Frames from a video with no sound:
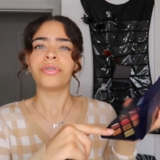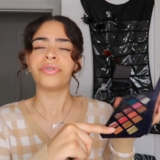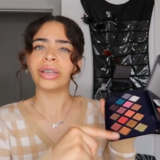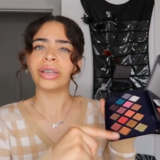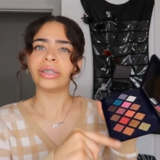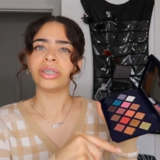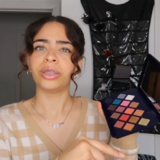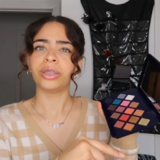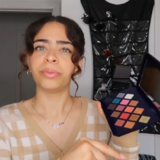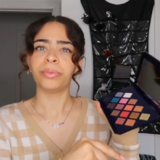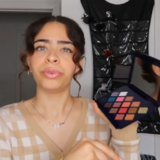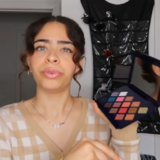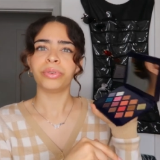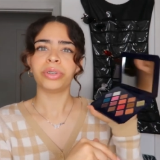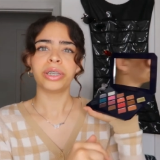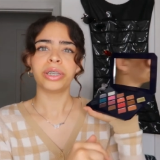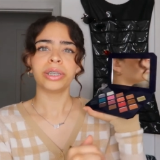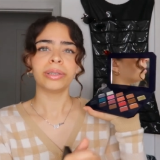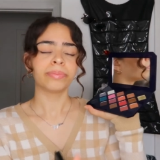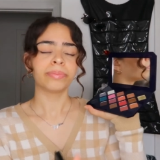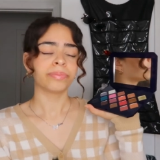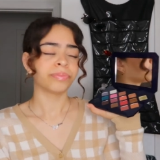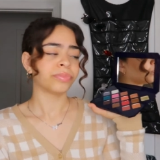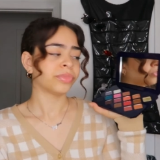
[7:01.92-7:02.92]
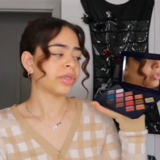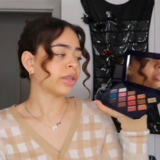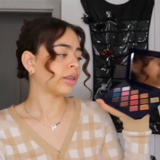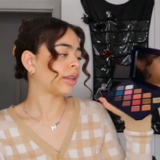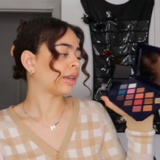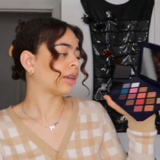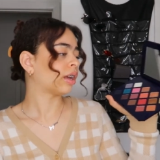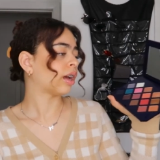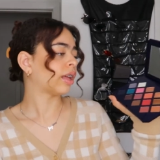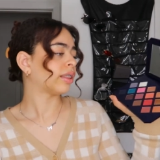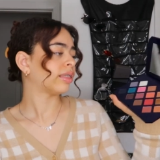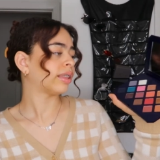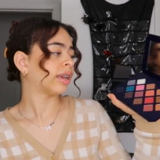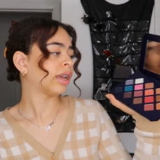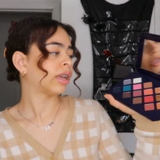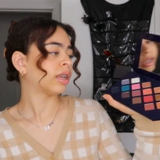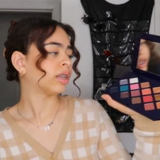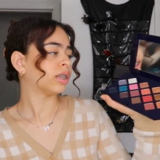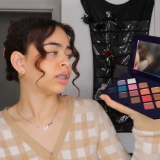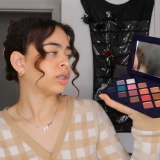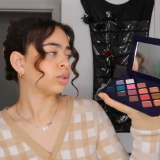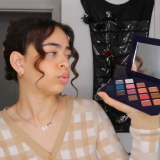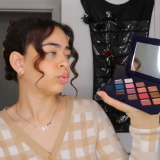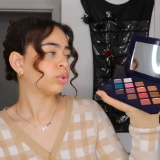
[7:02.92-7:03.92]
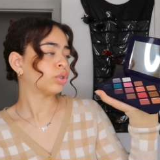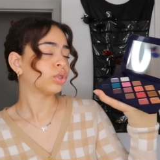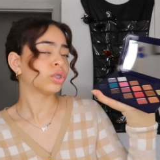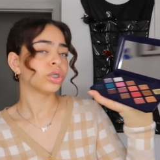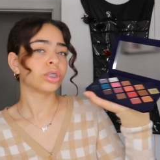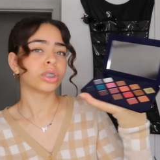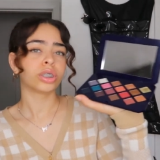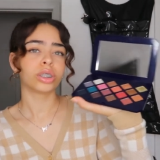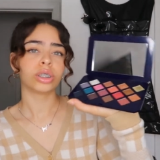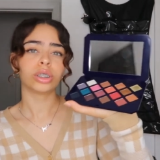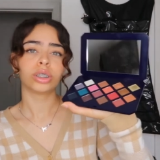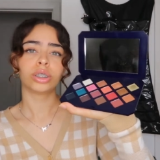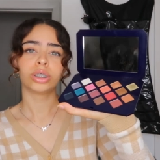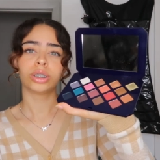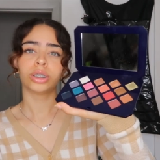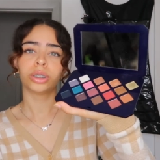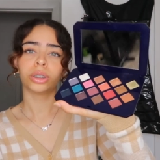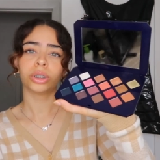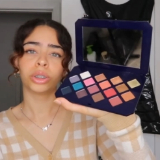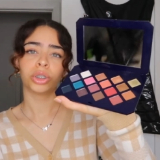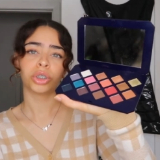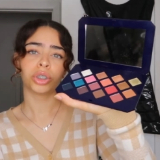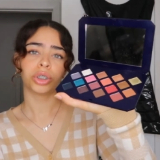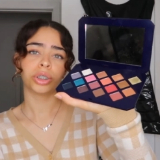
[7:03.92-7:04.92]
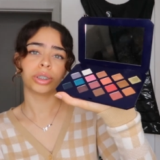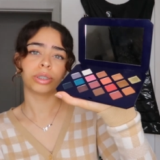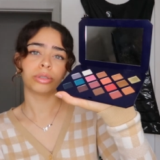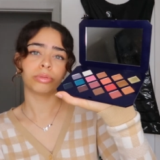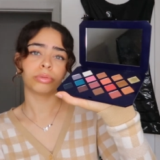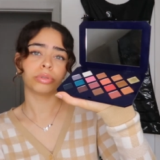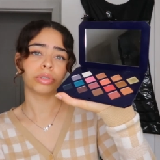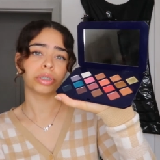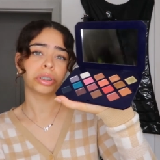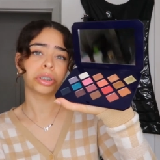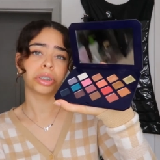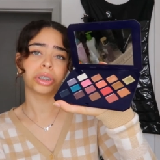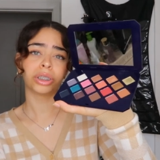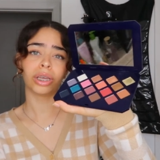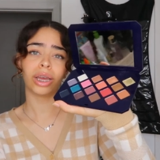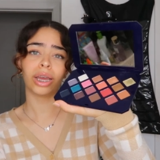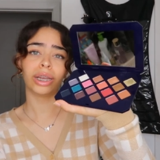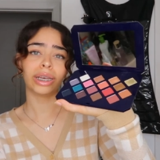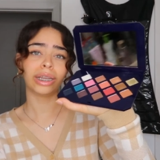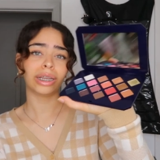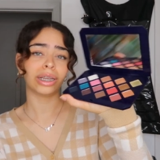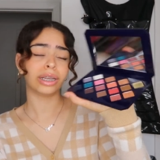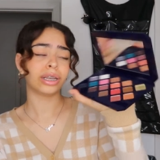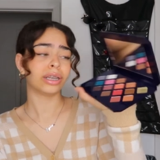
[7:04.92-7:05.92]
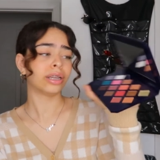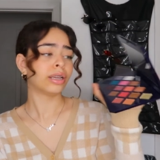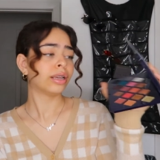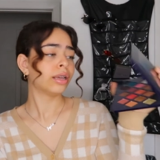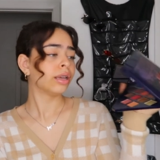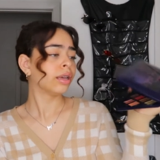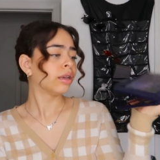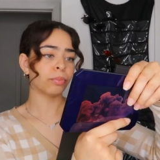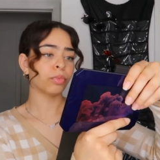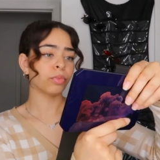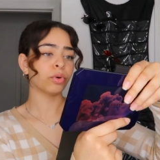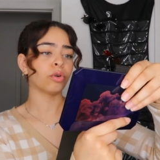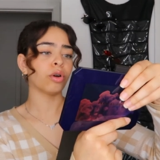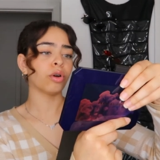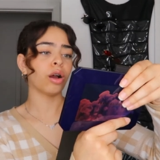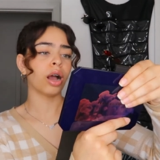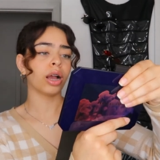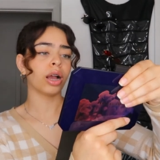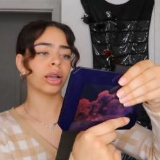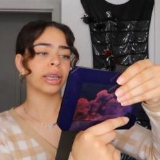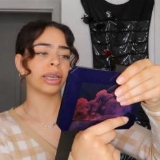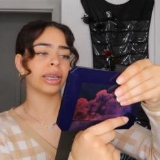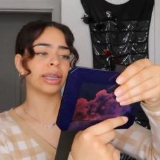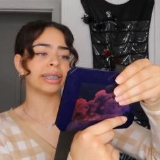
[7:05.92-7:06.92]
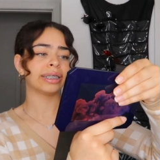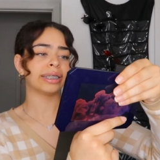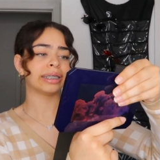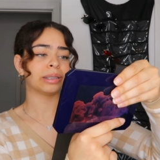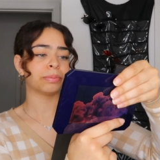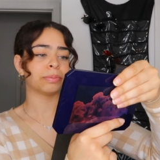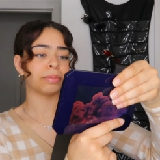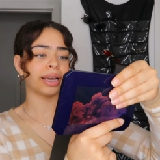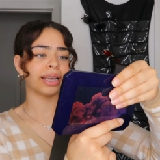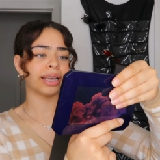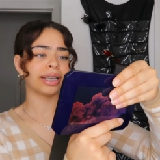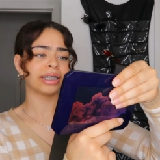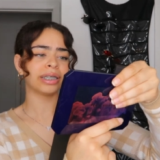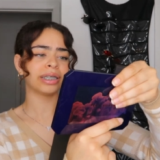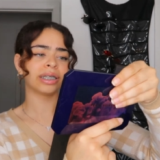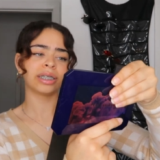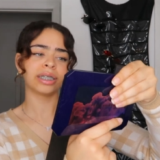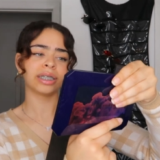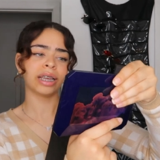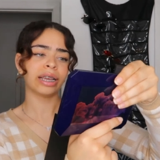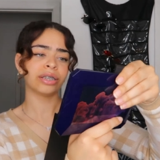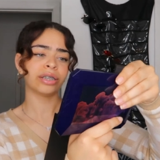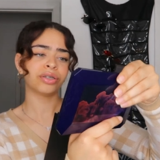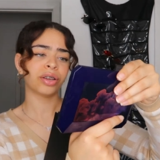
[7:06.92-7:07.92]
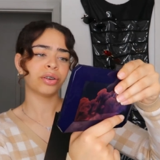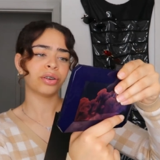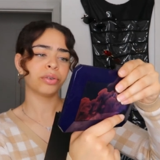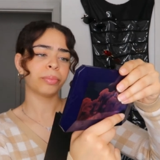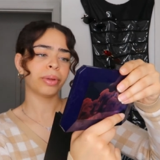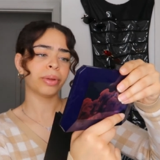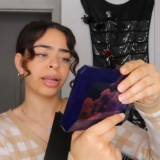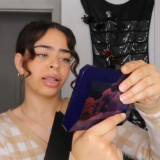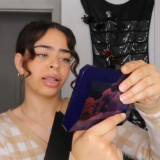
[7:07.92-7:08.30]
of Fenty Beauty. And I got that and it was just, she's stunning. Moroccan Spice eyeshadow